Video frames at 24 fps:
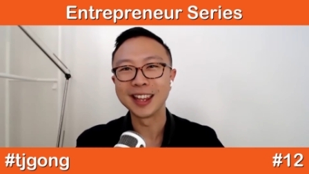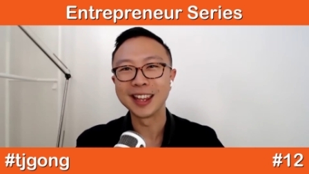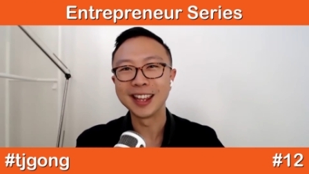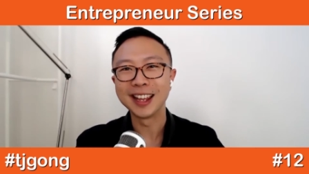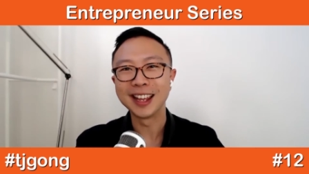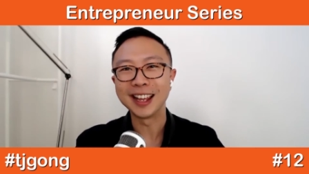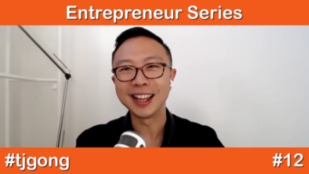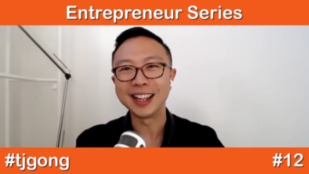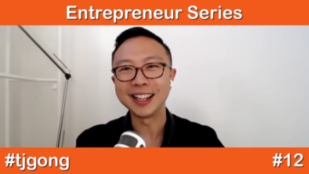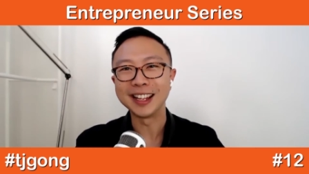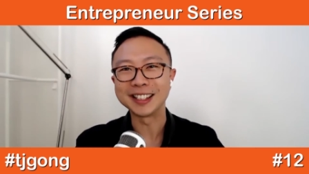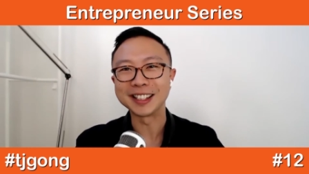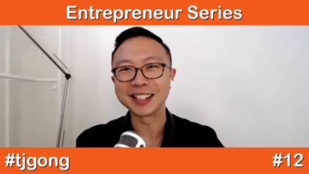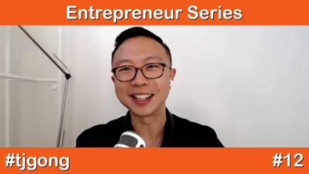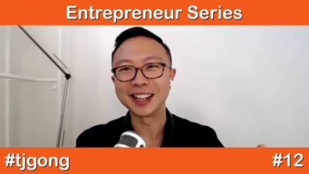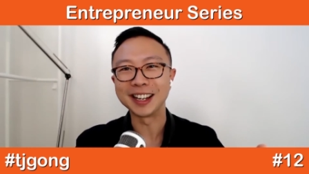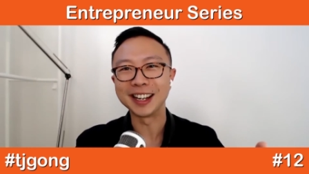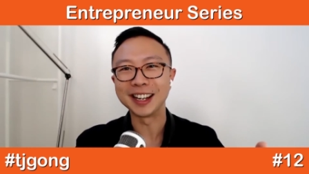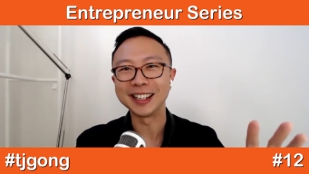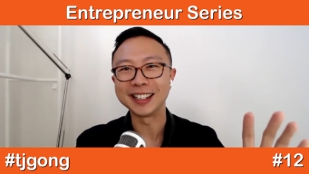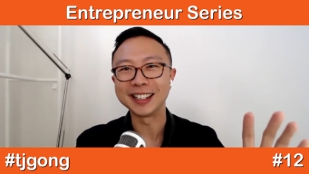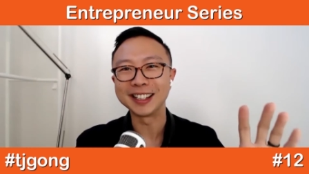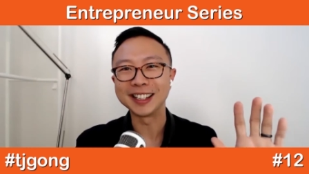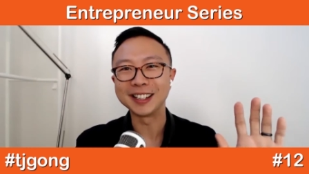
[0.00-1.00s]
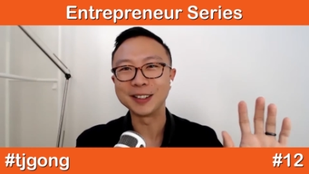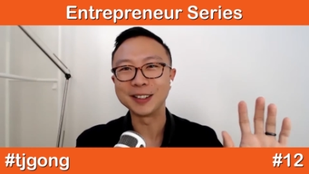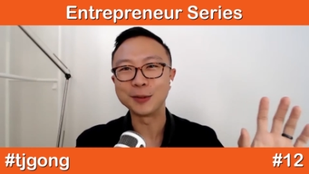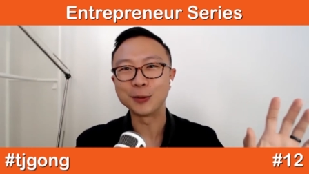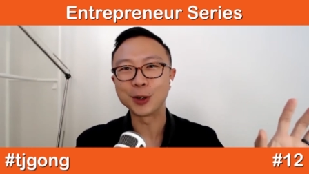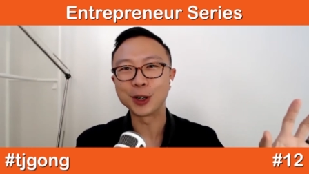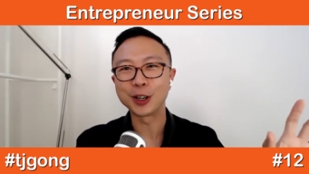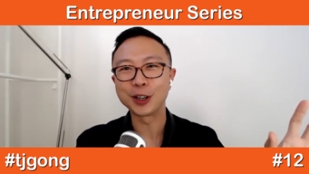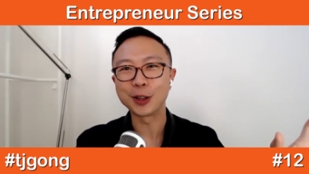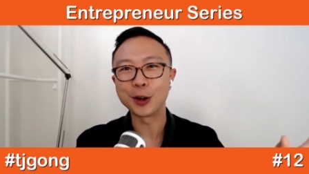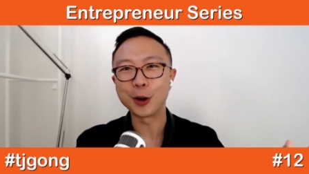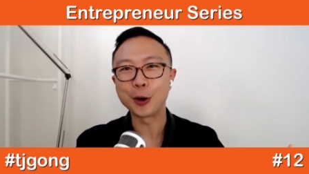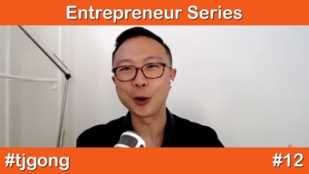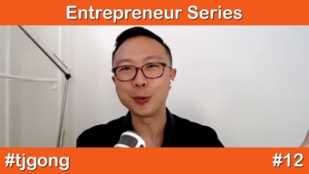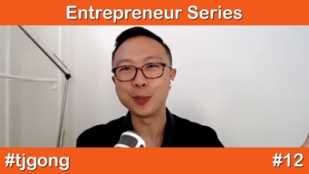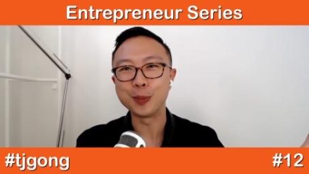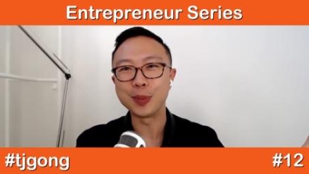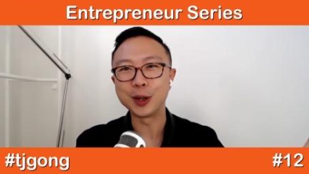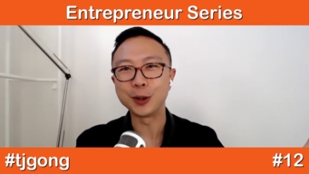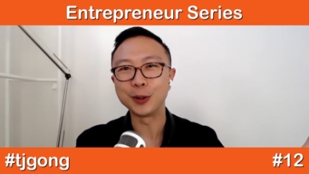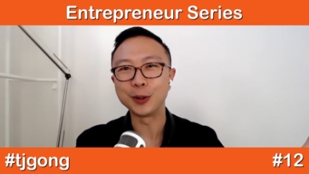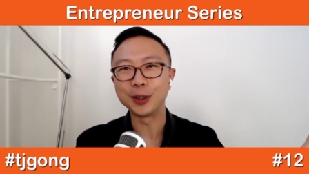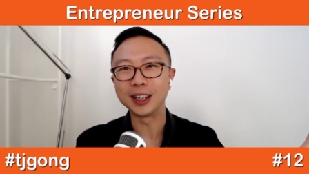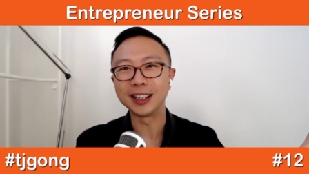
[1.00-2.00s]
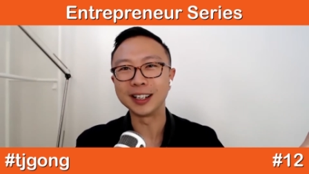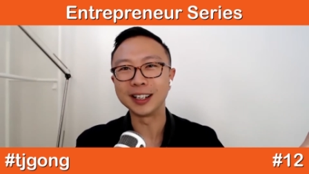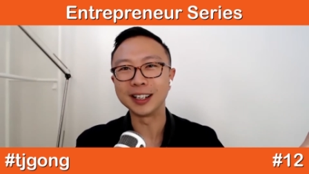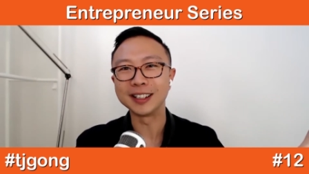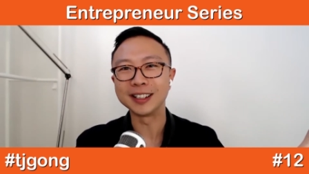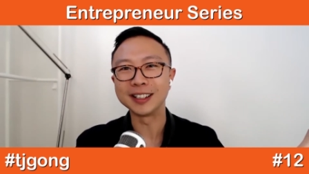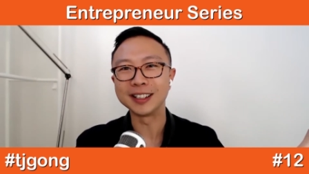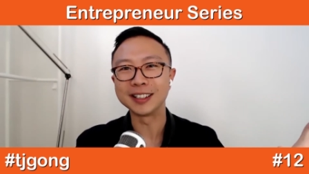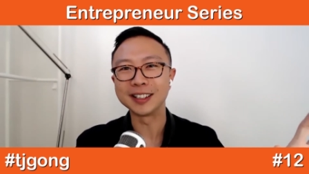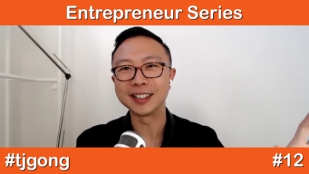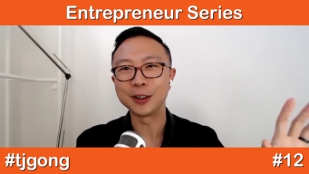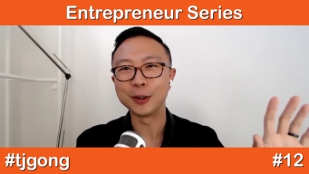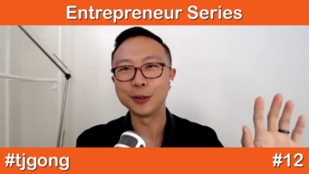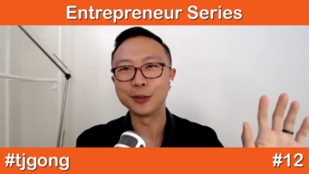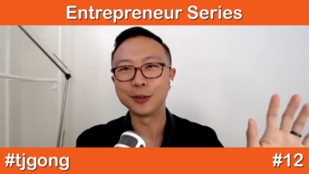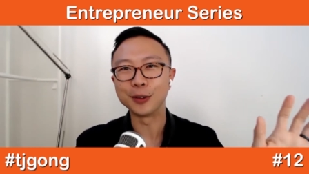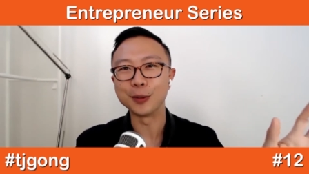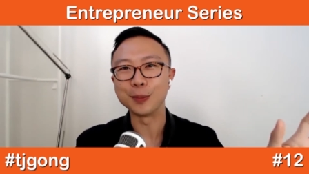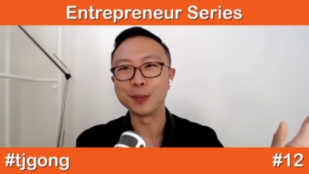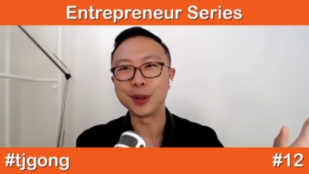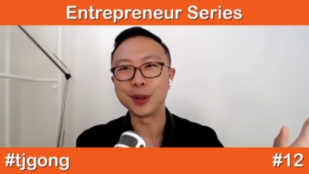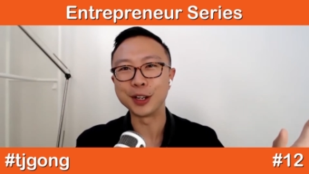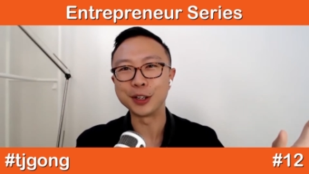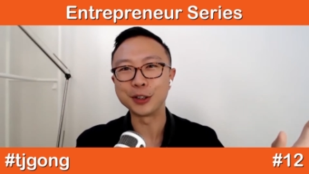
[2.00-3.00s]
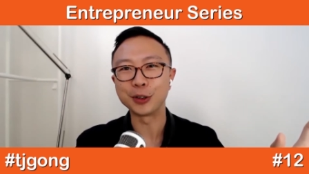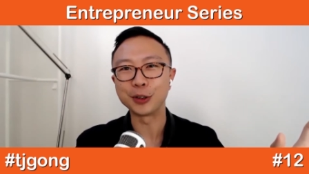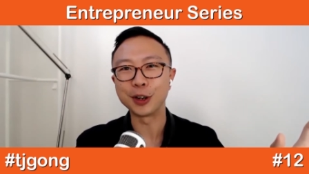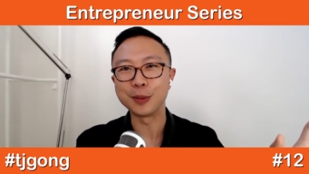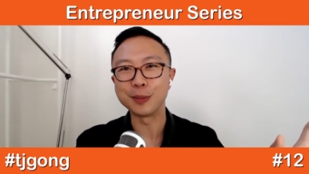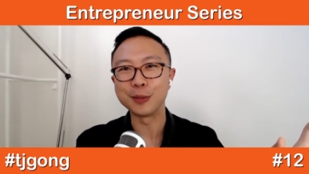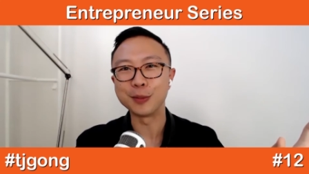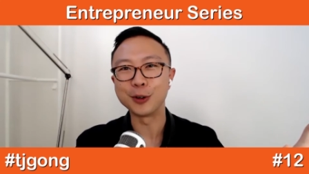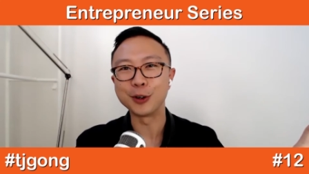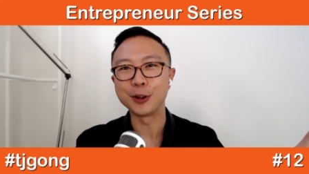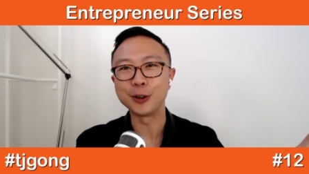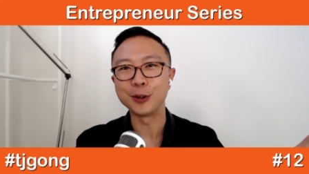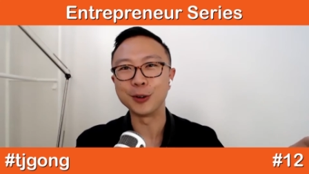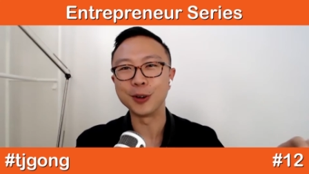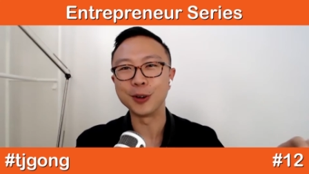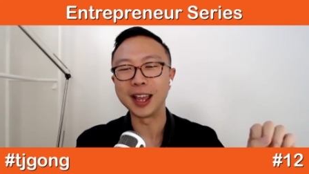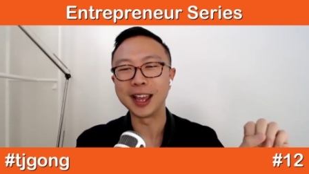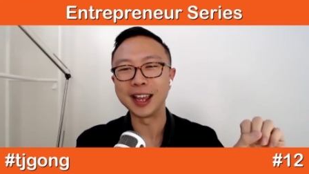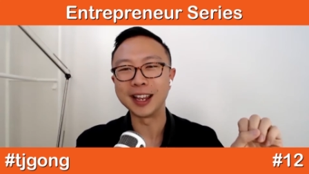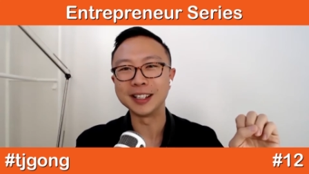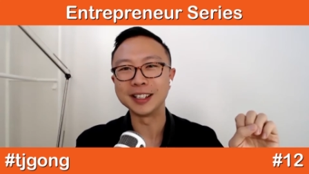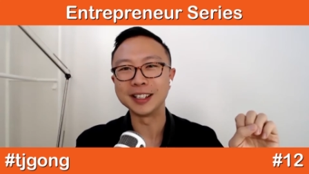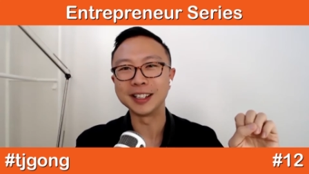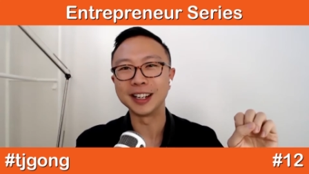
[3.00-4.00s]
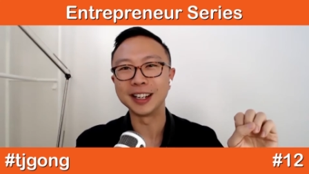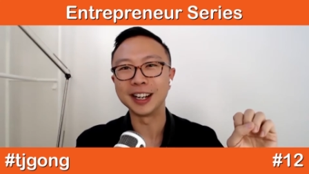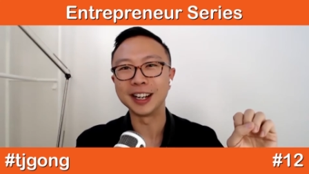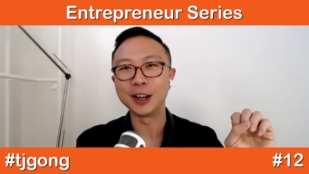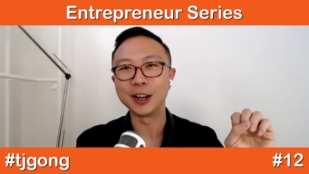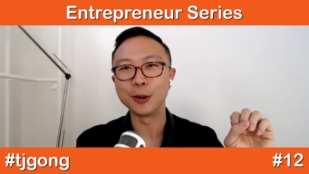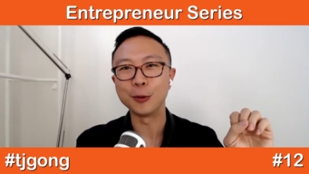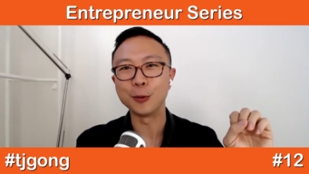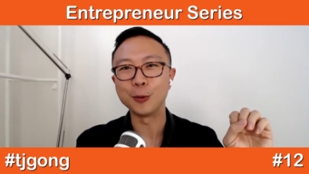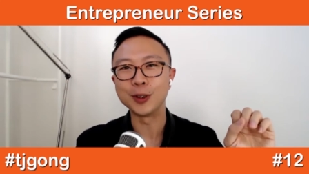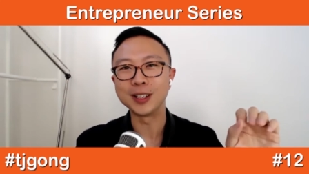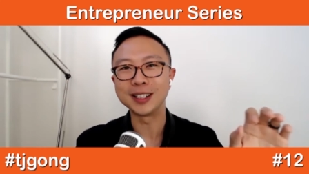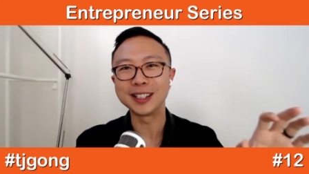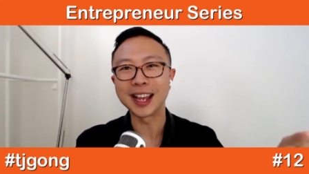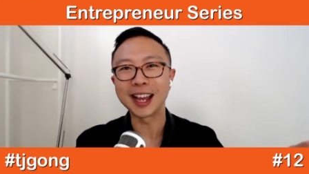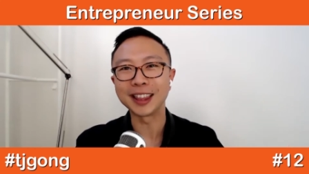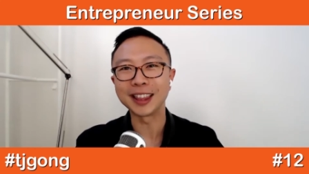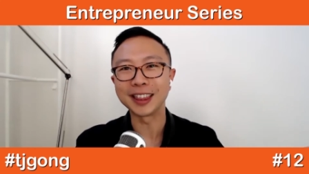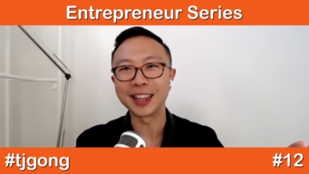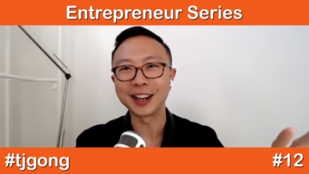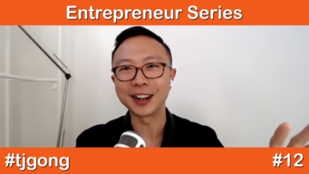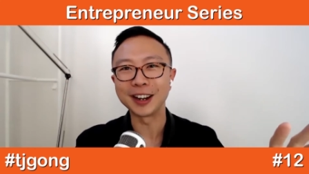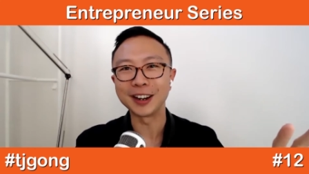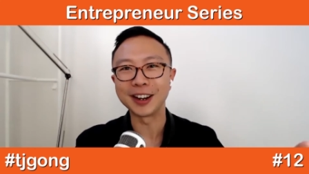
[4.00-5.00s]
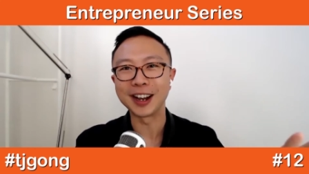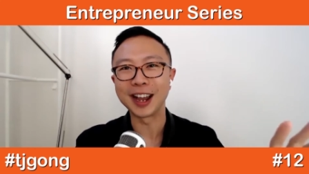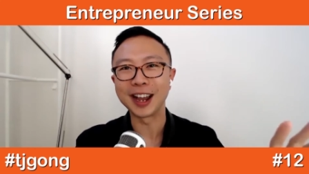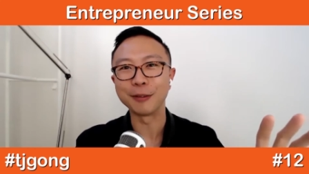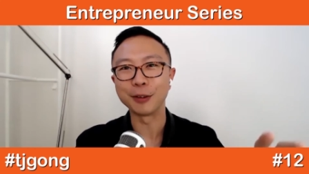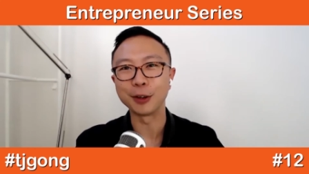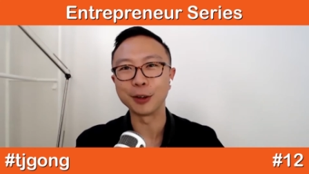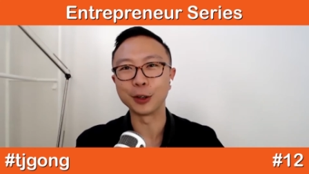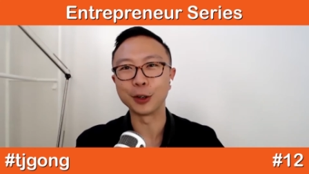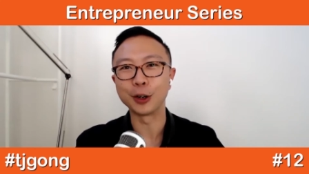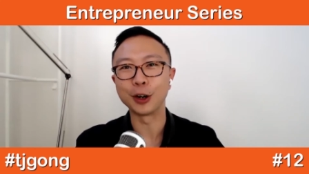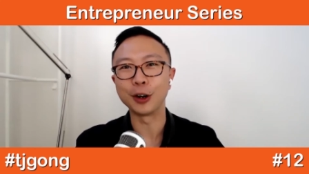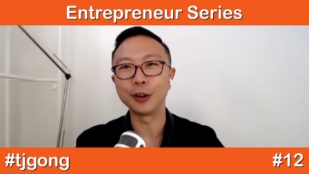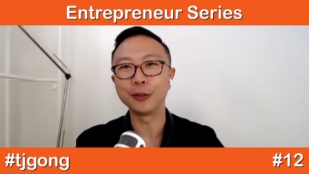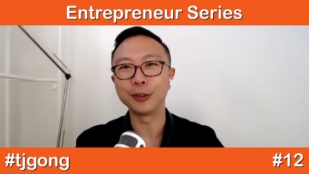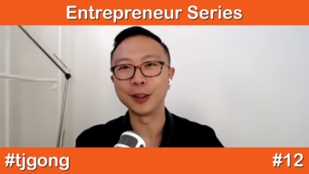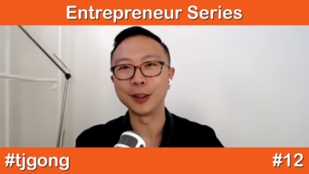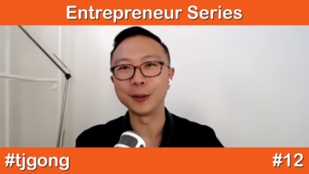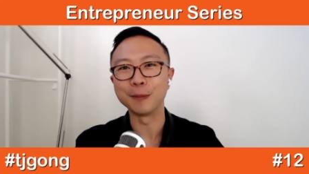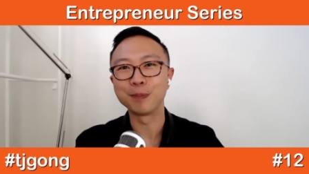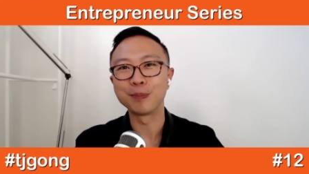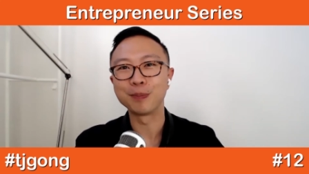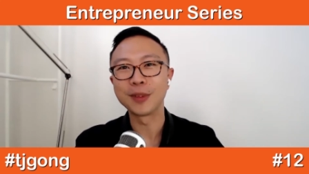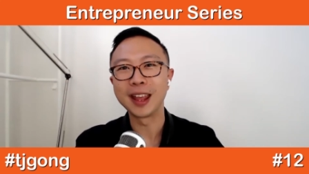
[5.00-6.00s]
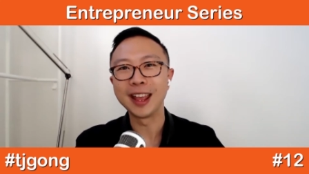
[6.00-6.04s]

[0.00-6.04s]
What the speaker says: It's in one of the old buildings over in Pitt Street Mall. And we sat there having a coffee.